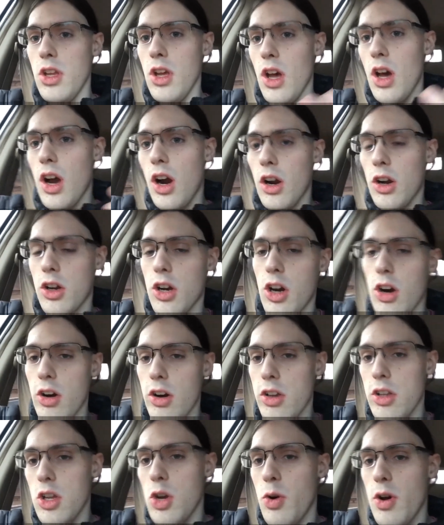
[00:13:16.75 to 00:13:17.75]
uh, our
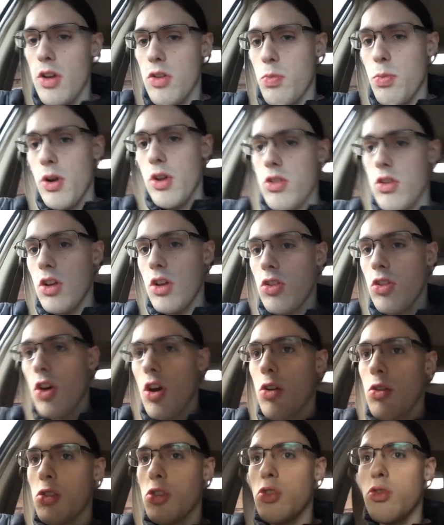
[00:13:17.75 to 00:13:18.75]
current U.S. President
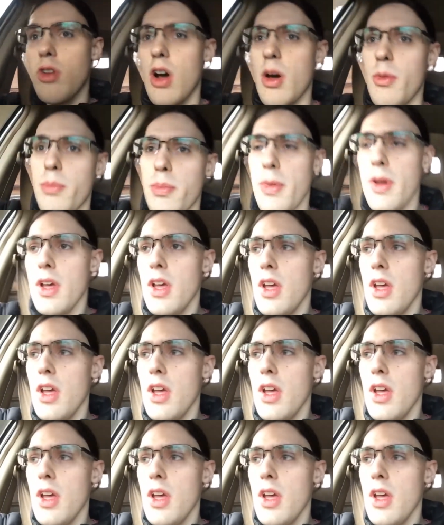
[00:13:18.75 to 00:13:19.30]
Donald Trump.